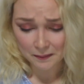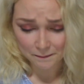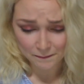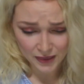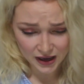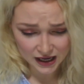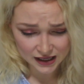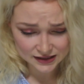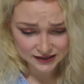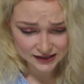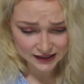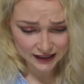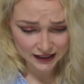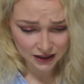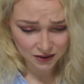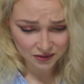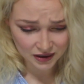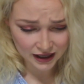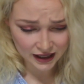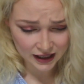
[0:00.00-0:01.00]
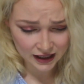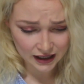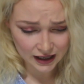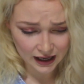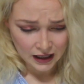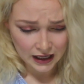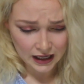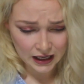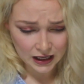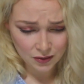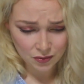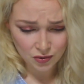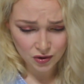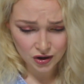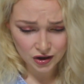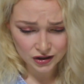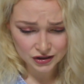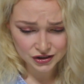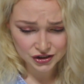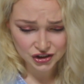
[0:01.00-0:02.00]
But anyway, he
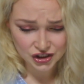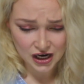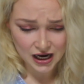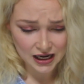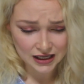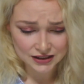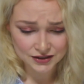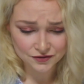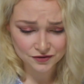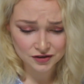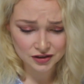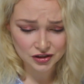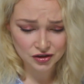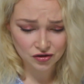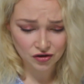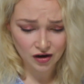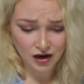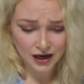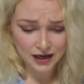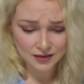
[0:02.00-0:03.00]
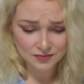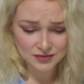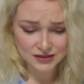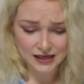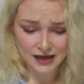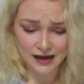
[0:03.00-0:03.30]
was charged for his crimes